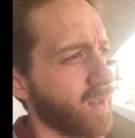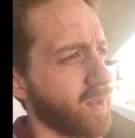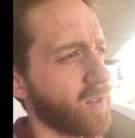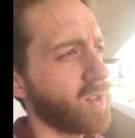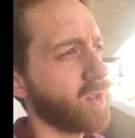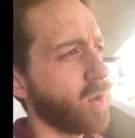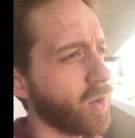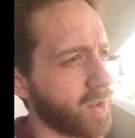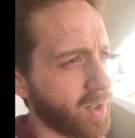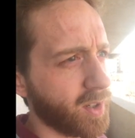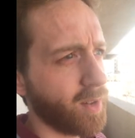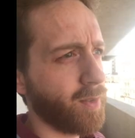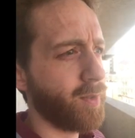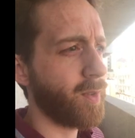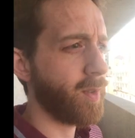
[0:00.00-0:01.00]
sort
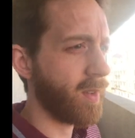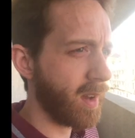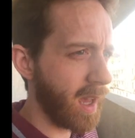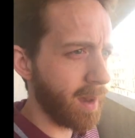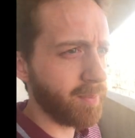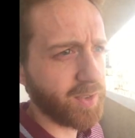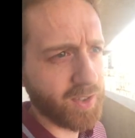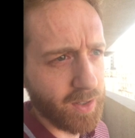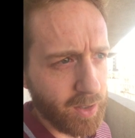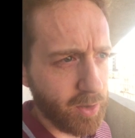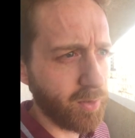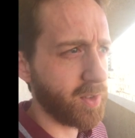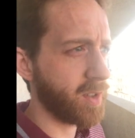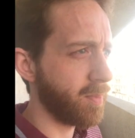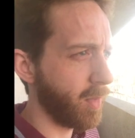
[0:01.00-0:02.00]
of
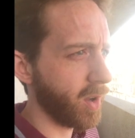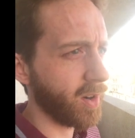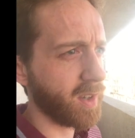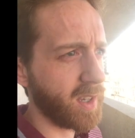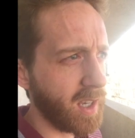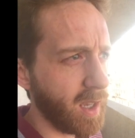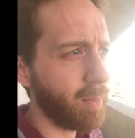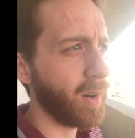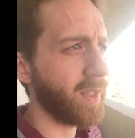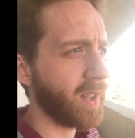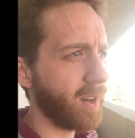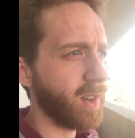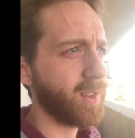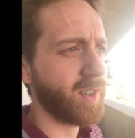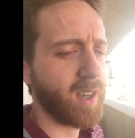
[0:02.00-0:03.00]
absolute monarchy, but
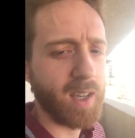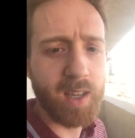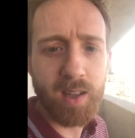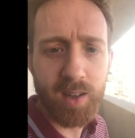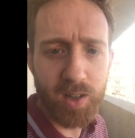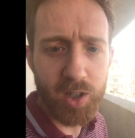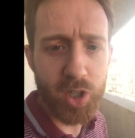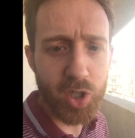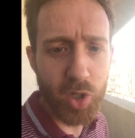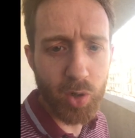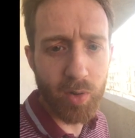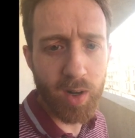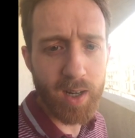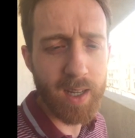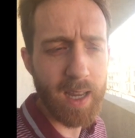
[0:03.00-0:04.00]
there's a
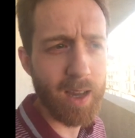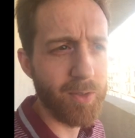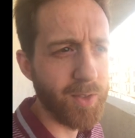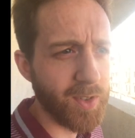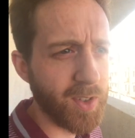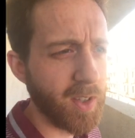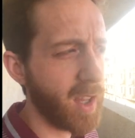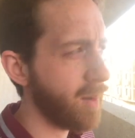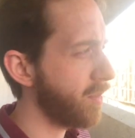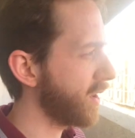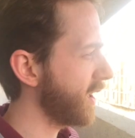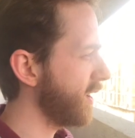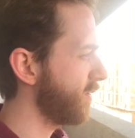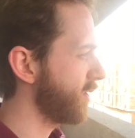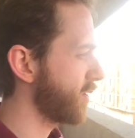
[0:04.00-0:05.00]
Shura Council, I
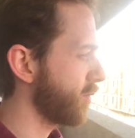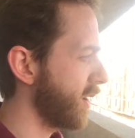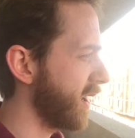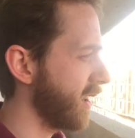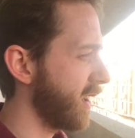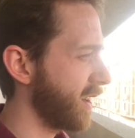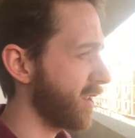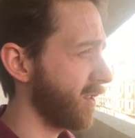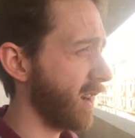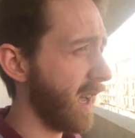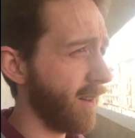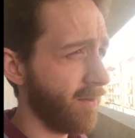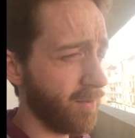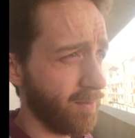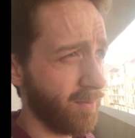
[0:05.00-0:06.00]
believe, as well. I
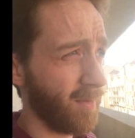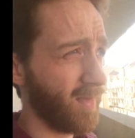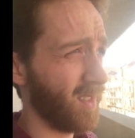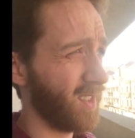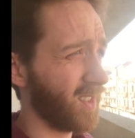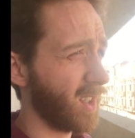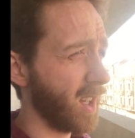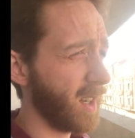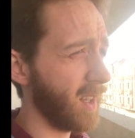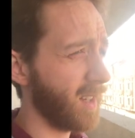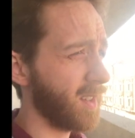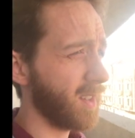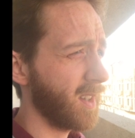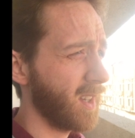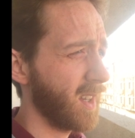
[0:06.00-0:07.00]
haven't studied
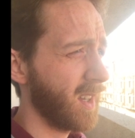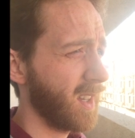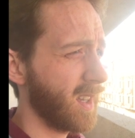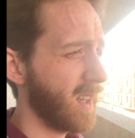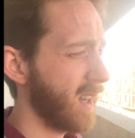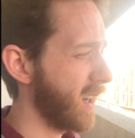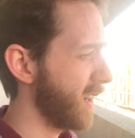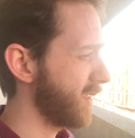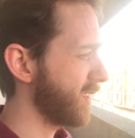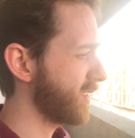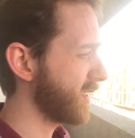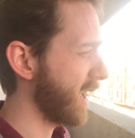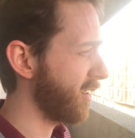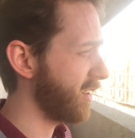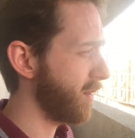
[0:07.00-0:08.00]
the
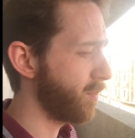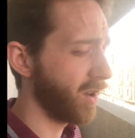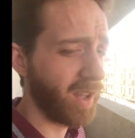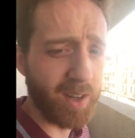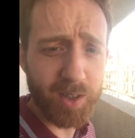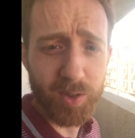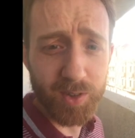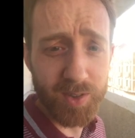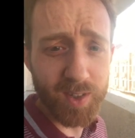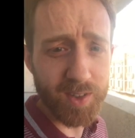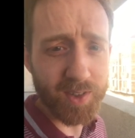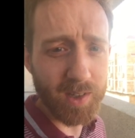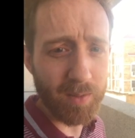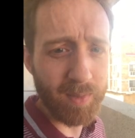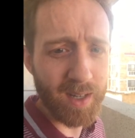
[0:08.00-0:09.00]
Saudi political
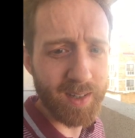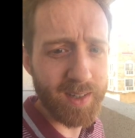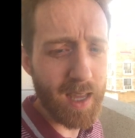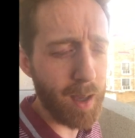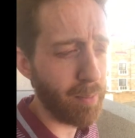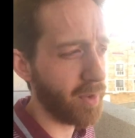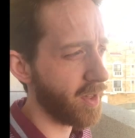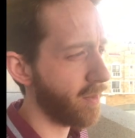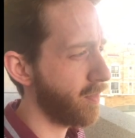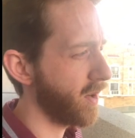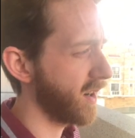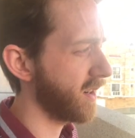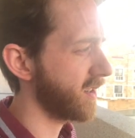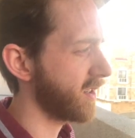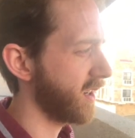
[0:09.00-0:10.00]
system in depth,
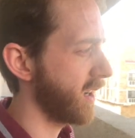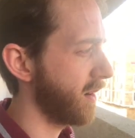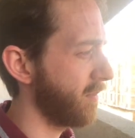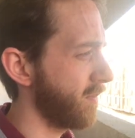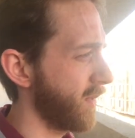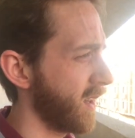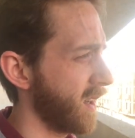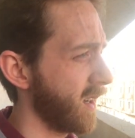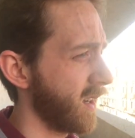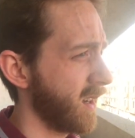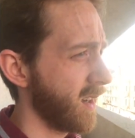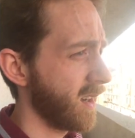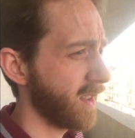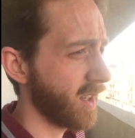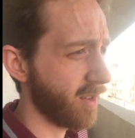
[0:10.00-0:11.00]
but
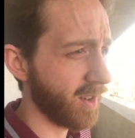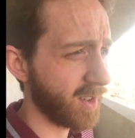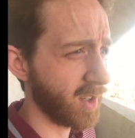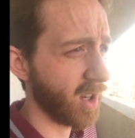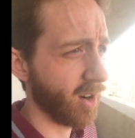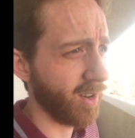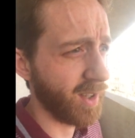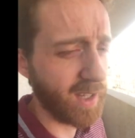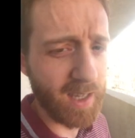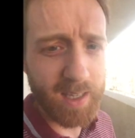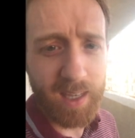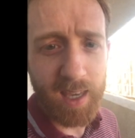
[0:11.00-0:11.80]
there is currently a